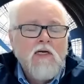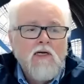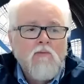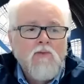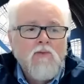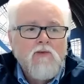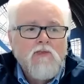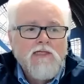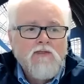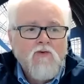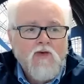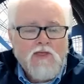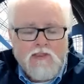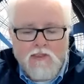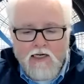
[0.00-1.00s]
You teach
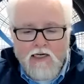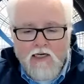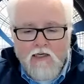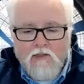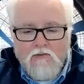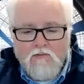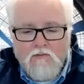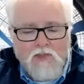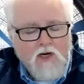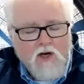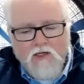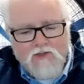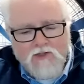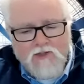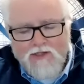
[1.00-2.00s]
fintech, but
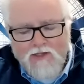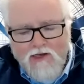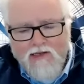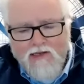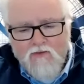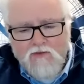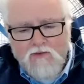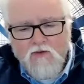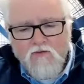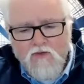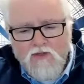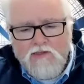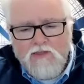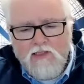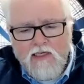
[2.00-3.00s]
R is not the language for
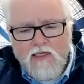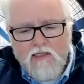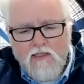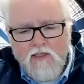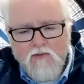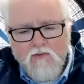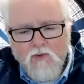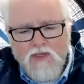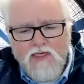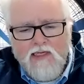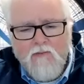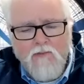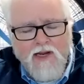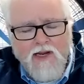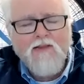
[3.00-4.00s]
fintech.
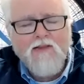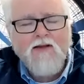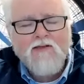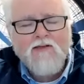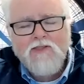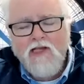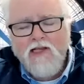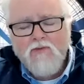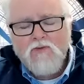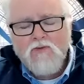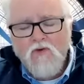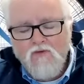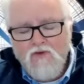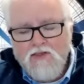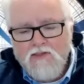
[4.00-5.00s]
Really, Python is the language
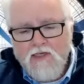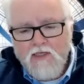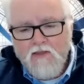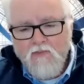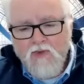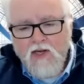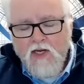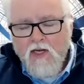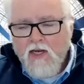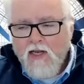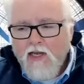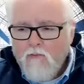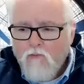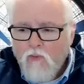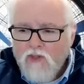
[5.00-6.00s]
for fintech.
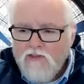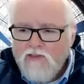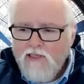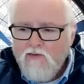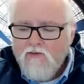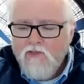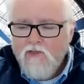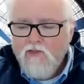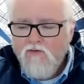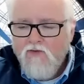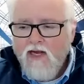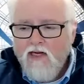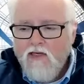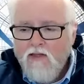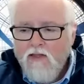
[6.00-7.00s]
And it boils down to the
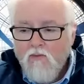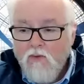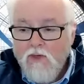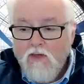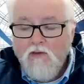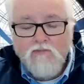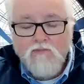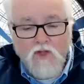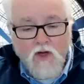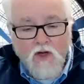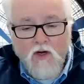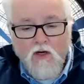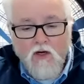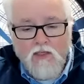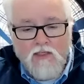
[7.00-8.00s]
fact that, well,
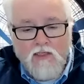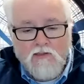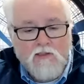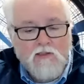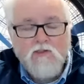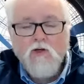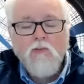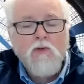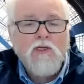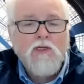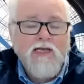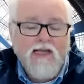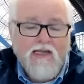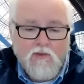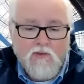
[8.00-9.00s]
R is an interpreted
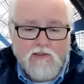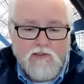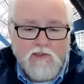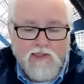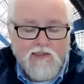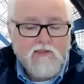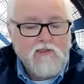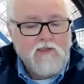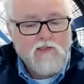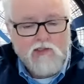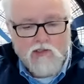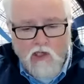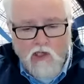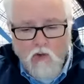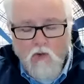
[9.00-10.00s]
language. That is, it's
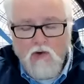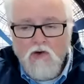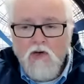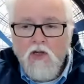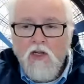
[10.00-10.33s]
slower,